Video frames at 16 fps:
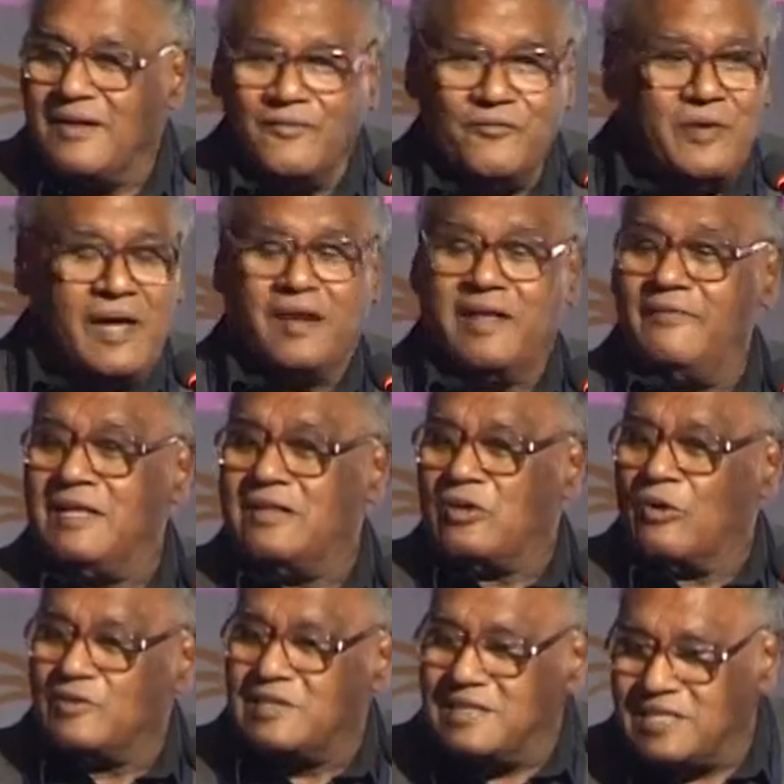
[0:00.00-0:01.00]
We are giving
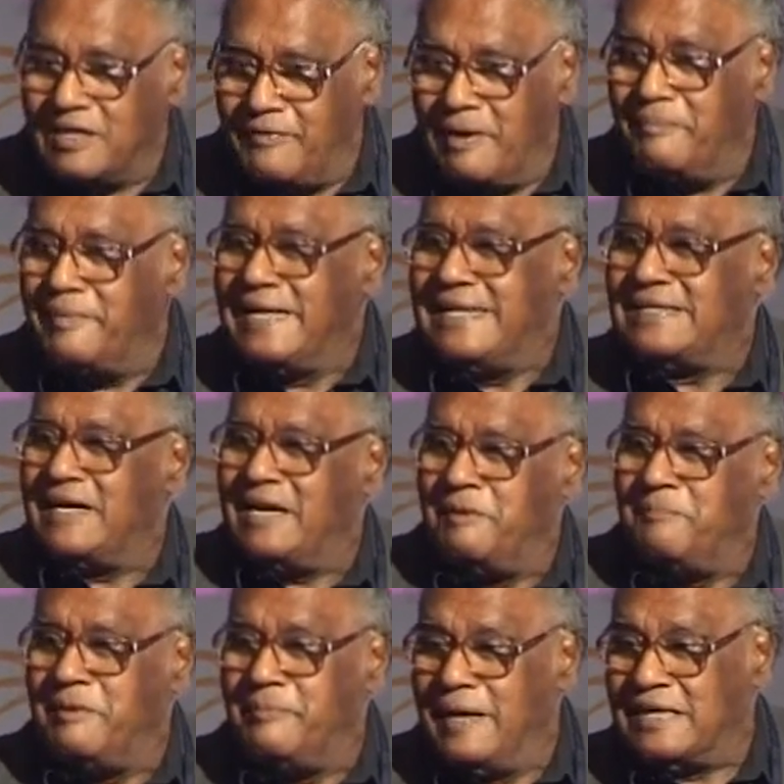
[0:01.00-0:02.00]
thousands of MDs and
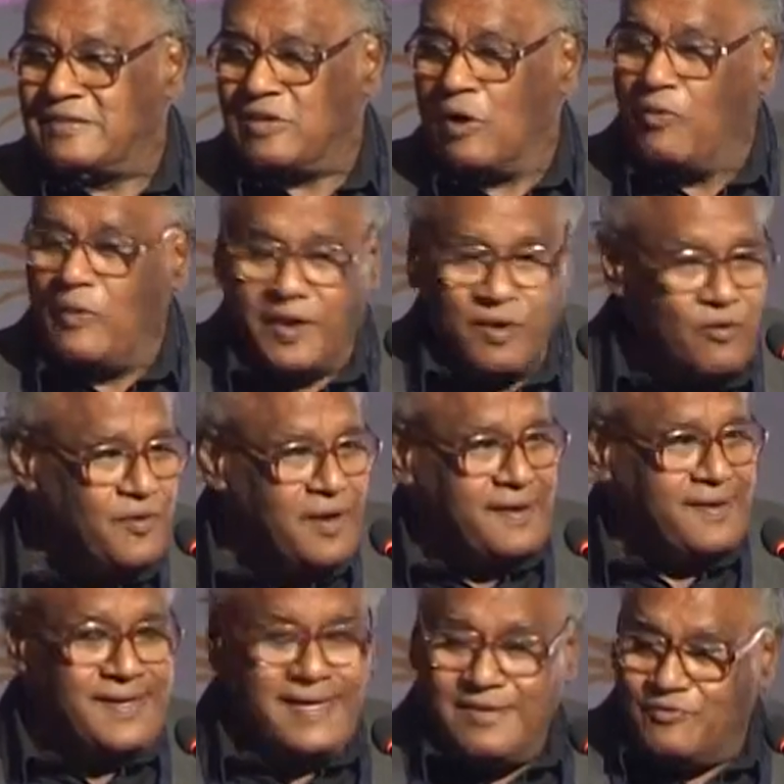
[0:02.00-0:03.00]
MBBS. How are you going
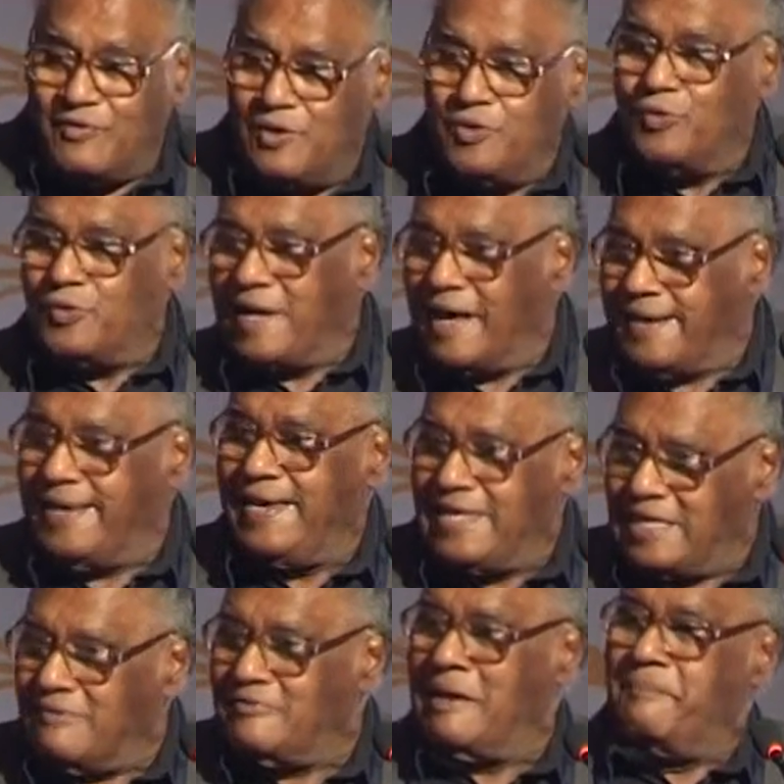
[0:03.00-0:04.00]
to, you take
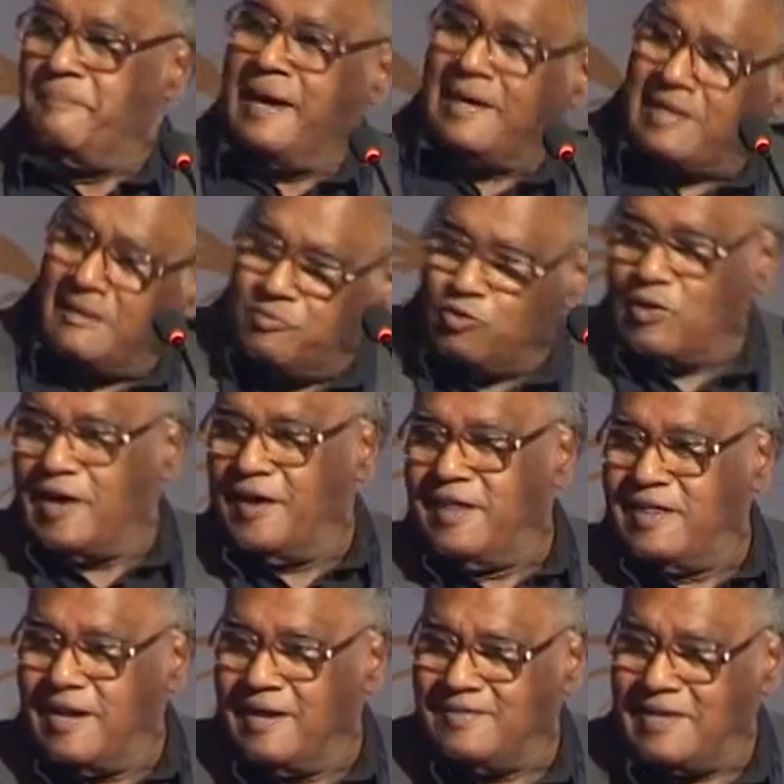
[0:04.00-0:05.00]
each of them, make them take
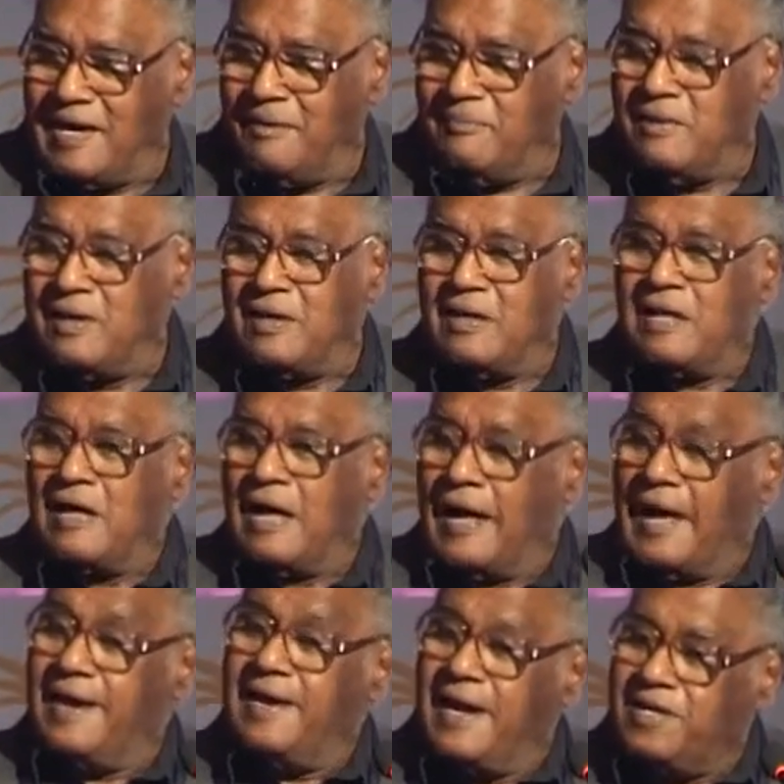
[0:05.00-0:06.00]
another exam.
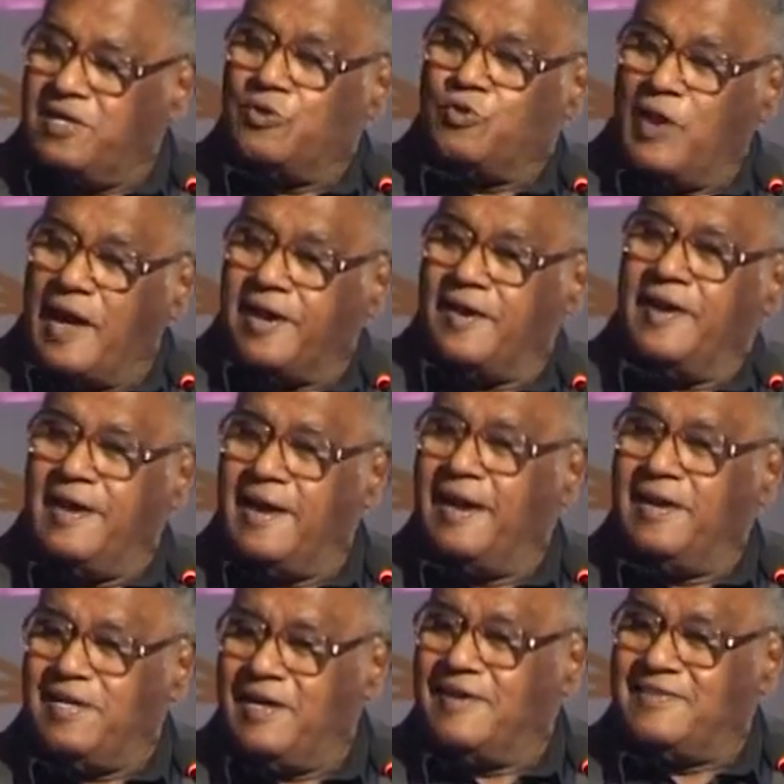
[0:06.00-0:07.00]
To take an
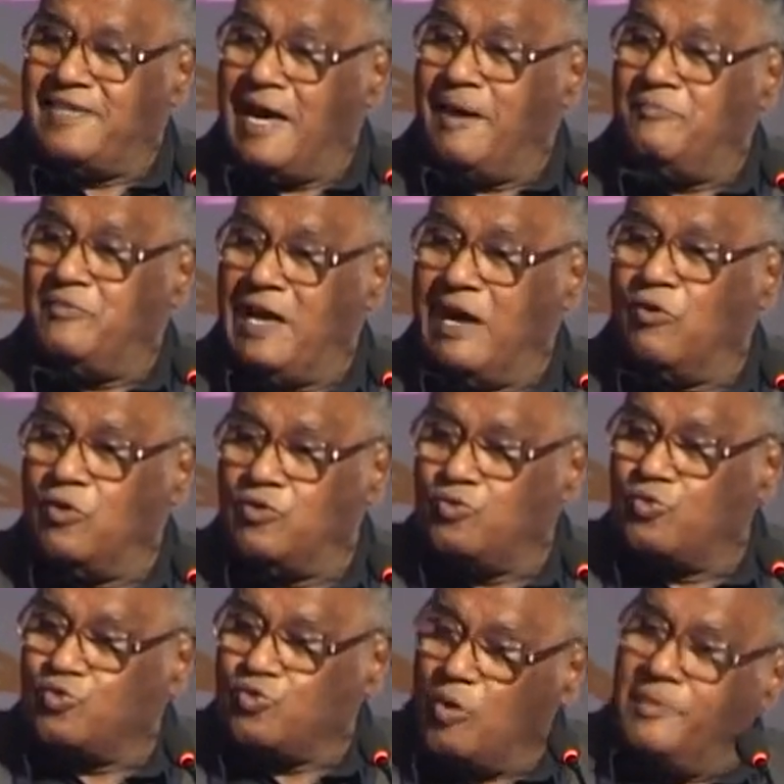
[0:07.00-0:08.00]
IIT exam, they go
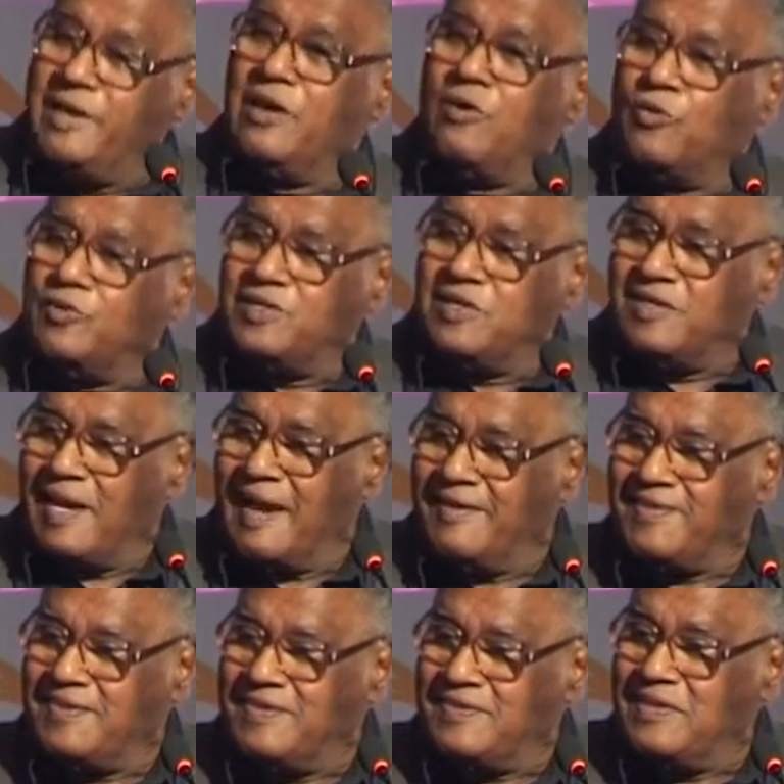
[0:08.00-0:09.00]
through so many coaching
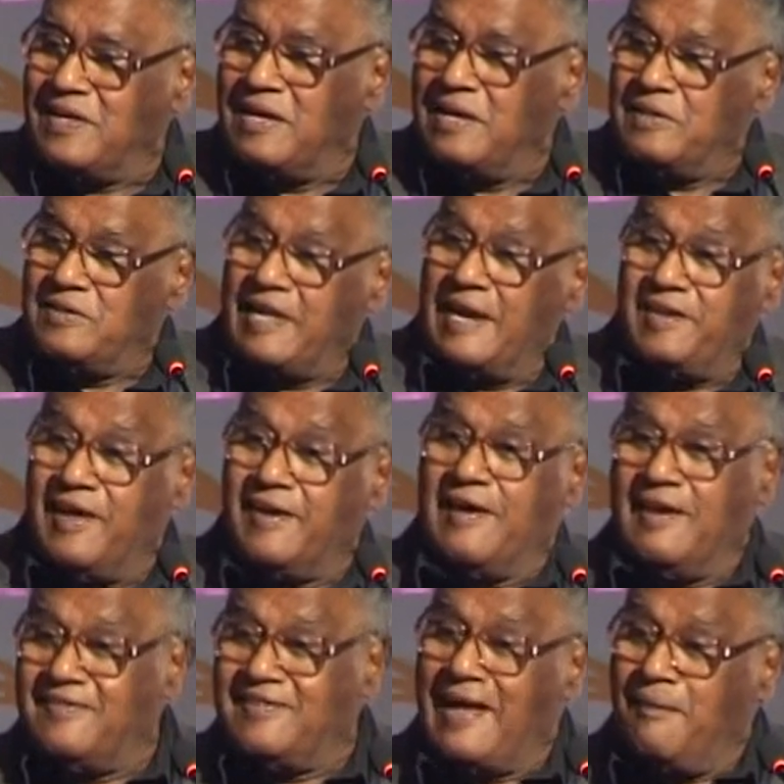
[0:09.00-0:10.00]
classes. They take
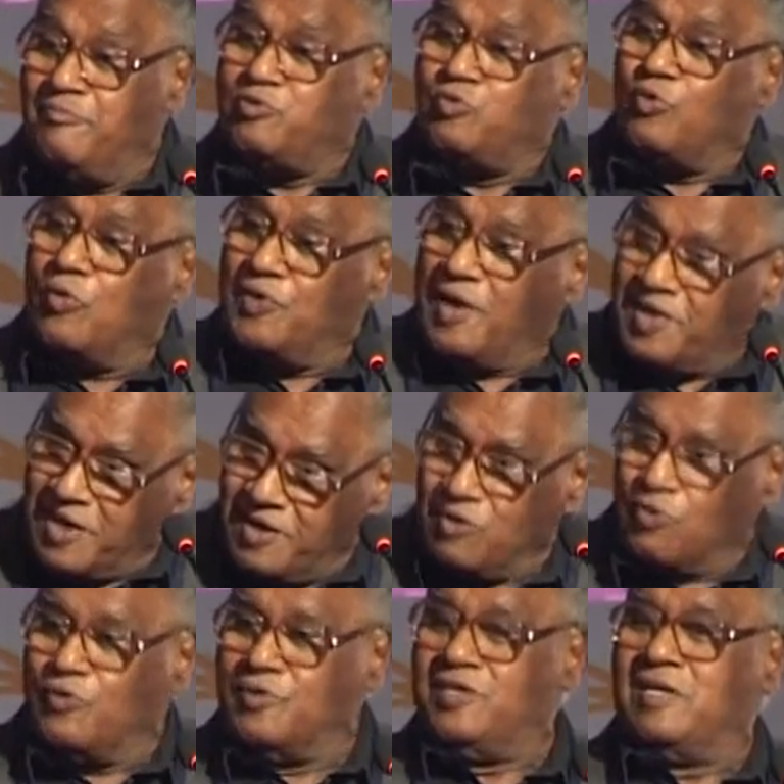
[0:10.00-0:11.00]
exams to attend
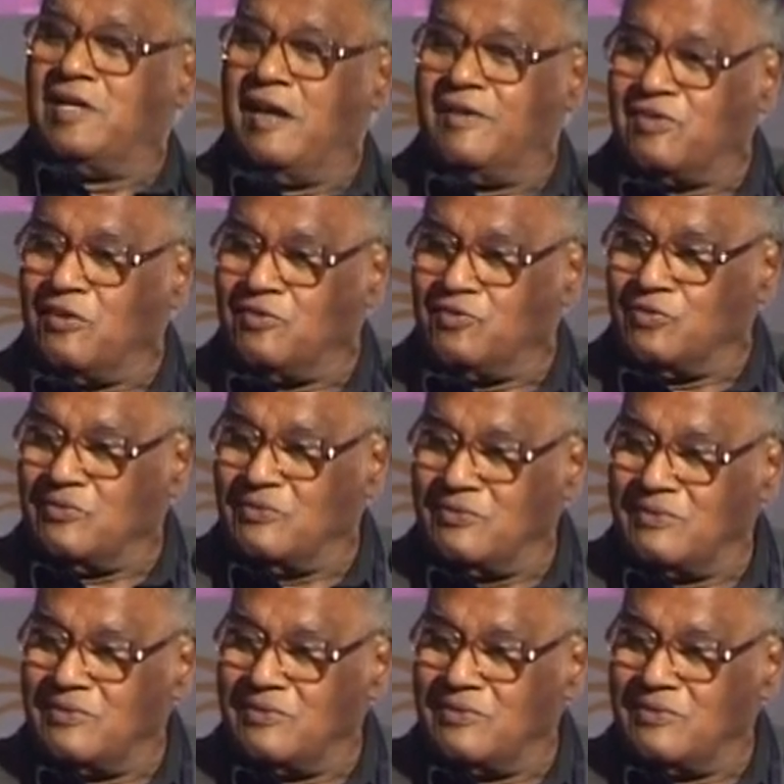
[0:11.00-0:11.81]
the coaching class also.